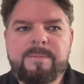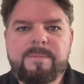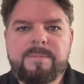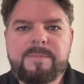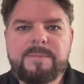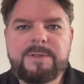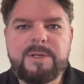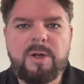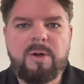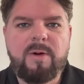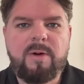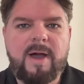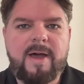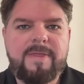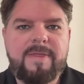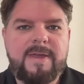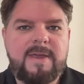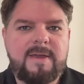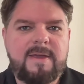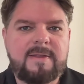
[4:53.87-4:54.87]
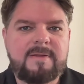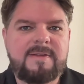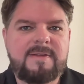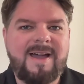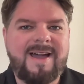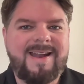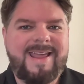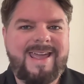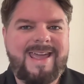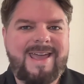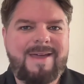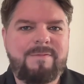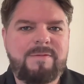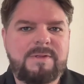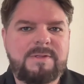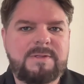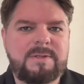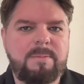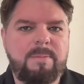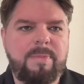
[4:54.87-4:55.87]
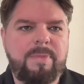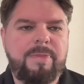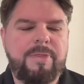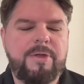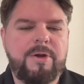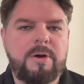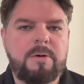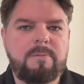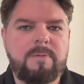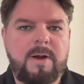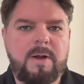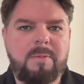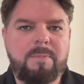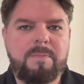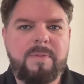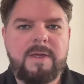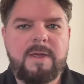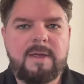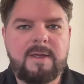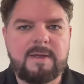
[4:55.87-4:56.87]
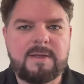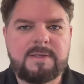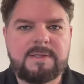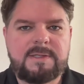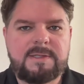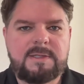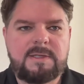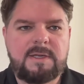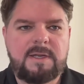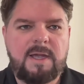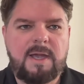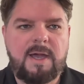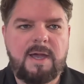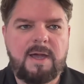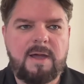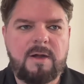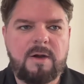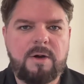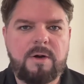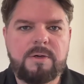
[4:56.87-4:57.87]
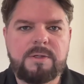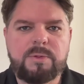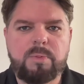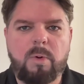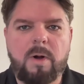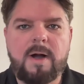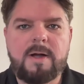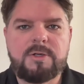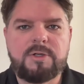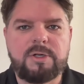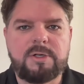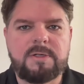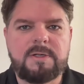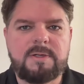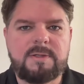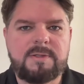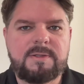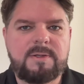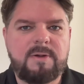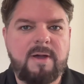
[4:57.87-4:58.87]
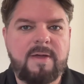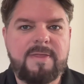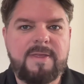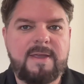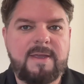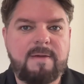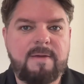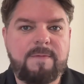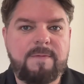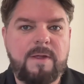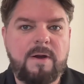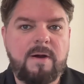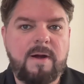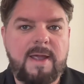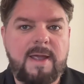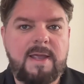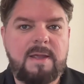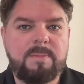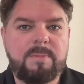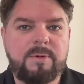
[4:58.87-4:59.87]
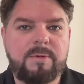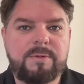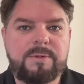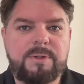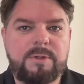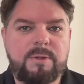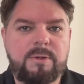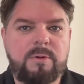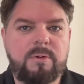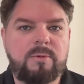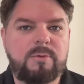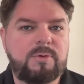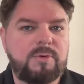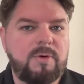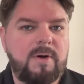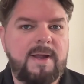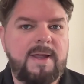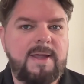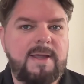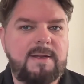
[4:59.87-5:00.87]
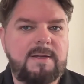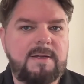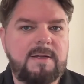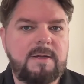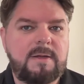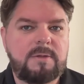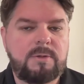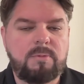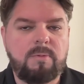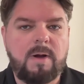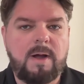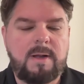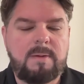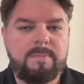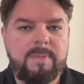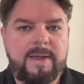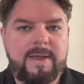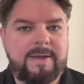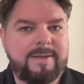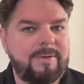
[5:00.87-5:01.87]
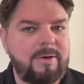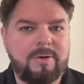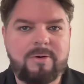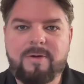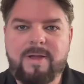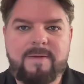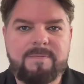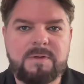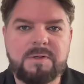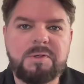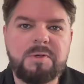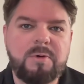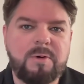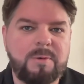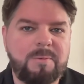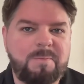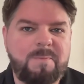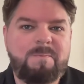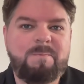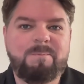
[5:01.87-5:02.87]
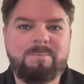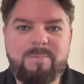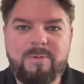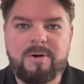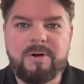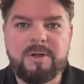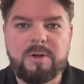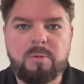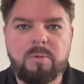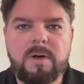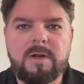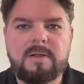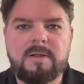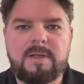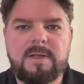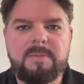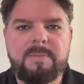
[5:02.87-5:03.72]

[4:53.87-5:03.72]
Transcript: so I think not having some third-round picks hurts Washington. So I think if they're able to trade Daron Payne, they're going to have to do it pretty quickly